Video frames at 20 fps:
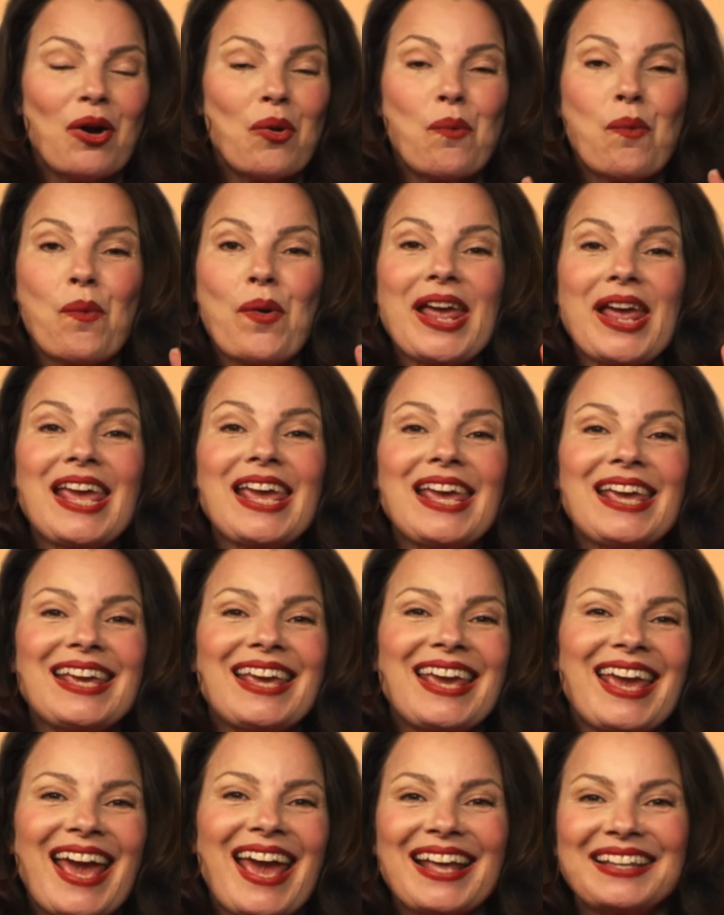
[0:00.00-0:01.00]
we
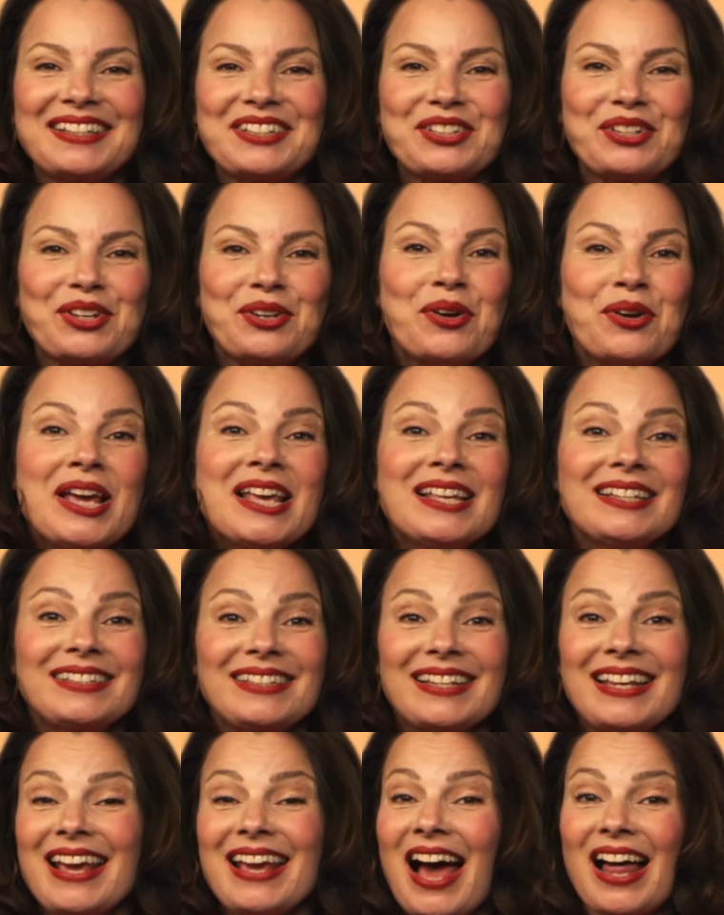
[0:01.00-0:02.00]
get to
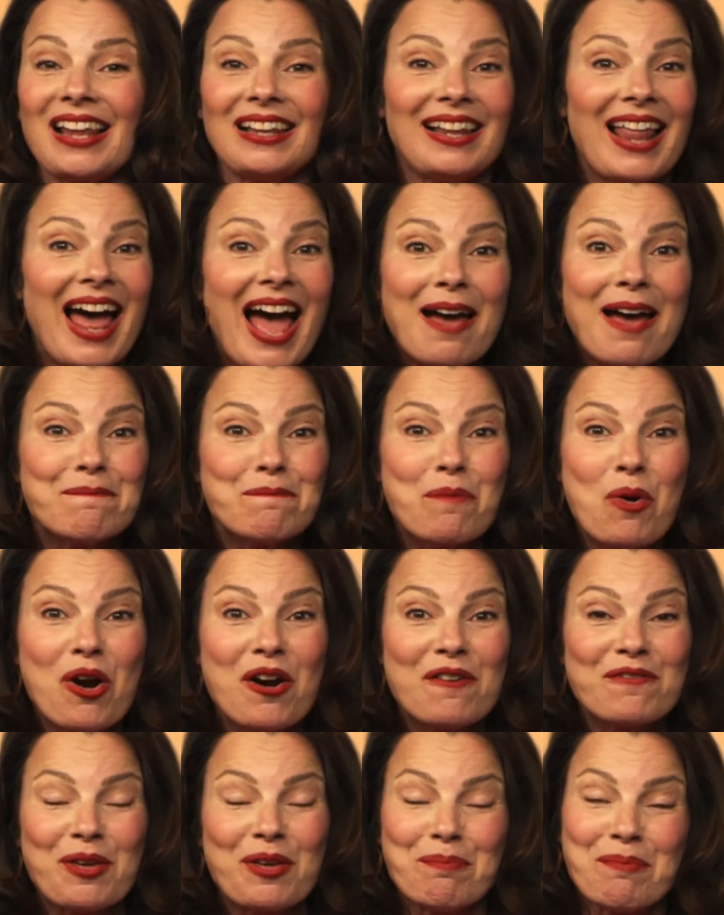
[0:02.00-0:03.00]
see a lot
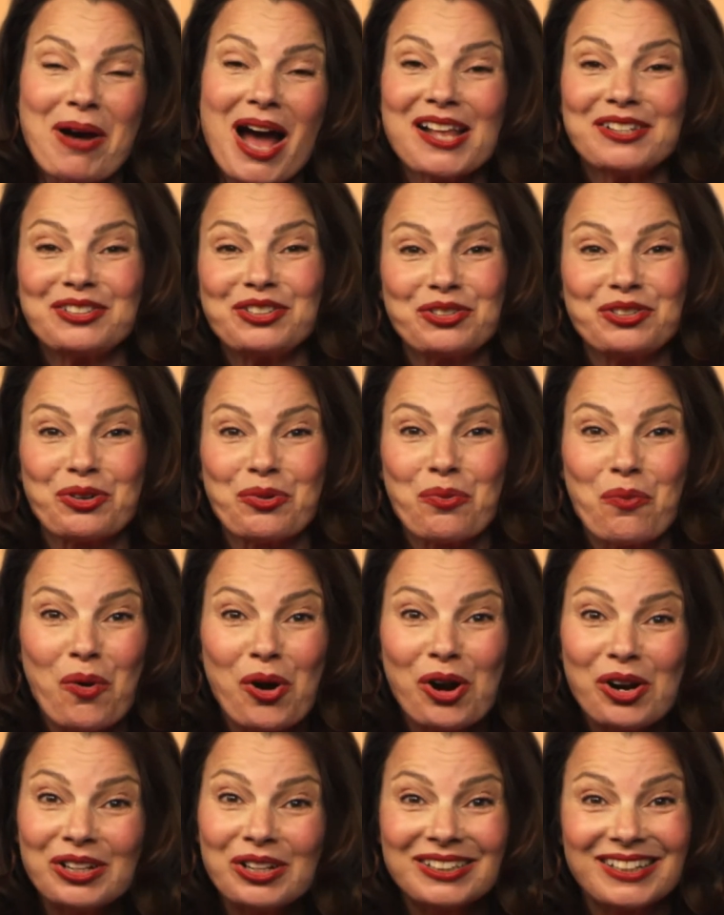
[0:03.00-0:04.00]
more of the monster
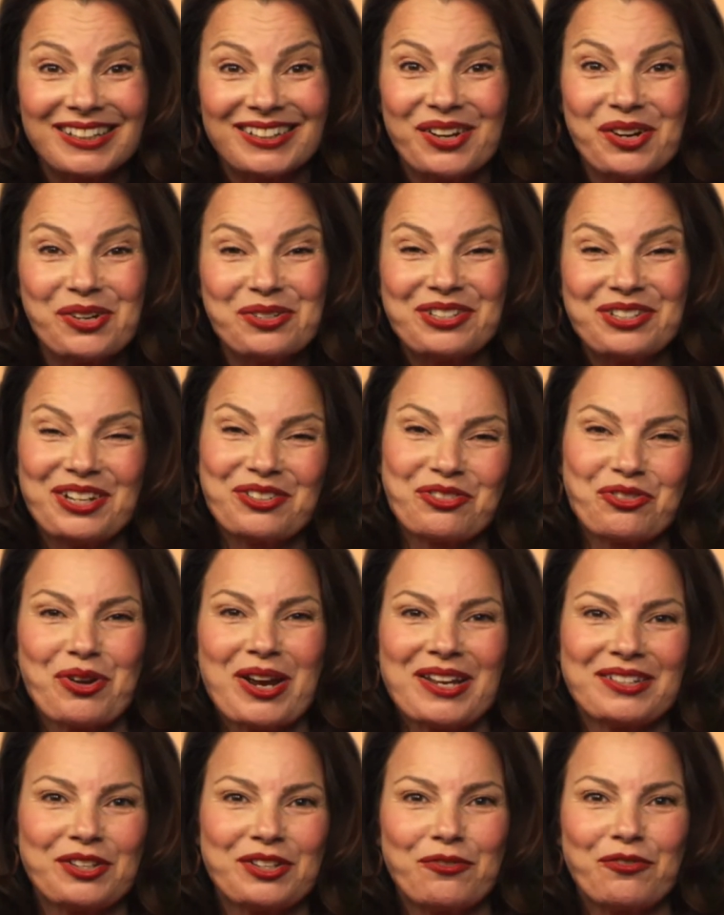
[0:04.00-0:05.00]
world in Hotel
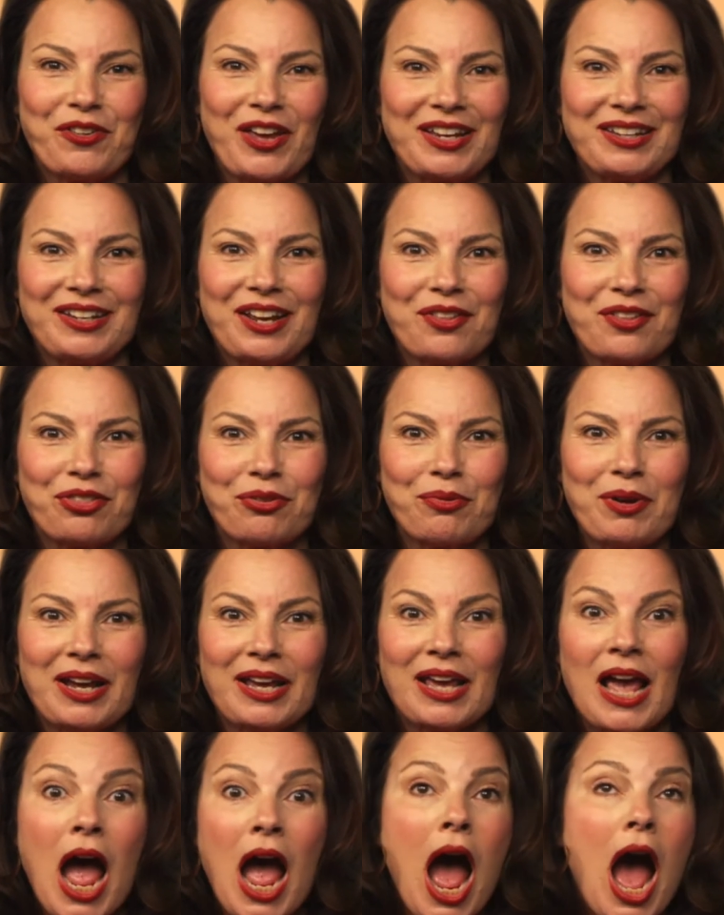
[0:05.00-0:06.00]
Transylvania
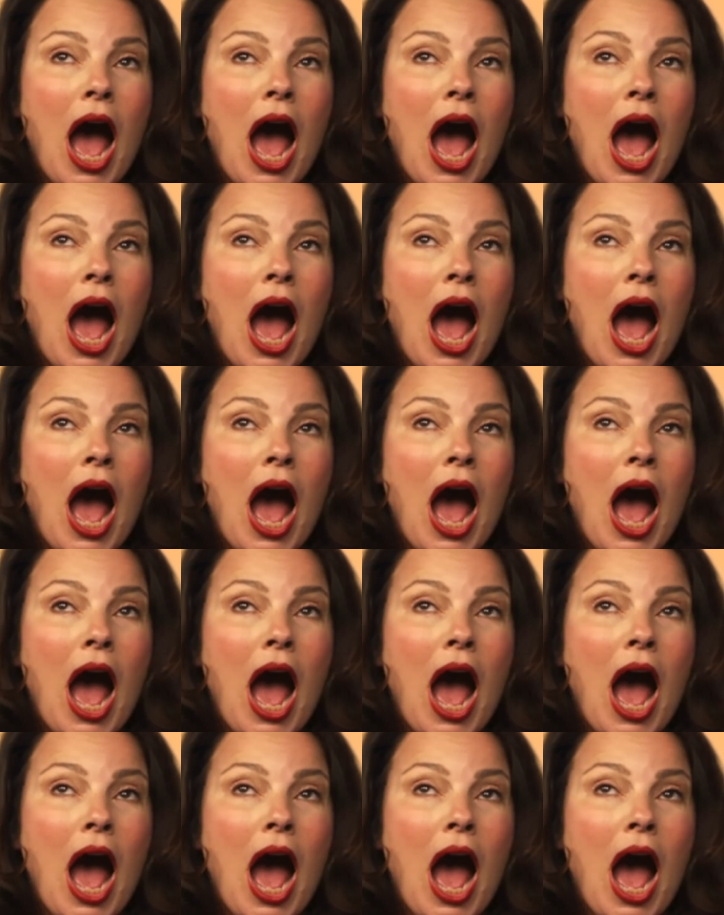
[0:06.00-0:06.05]
3.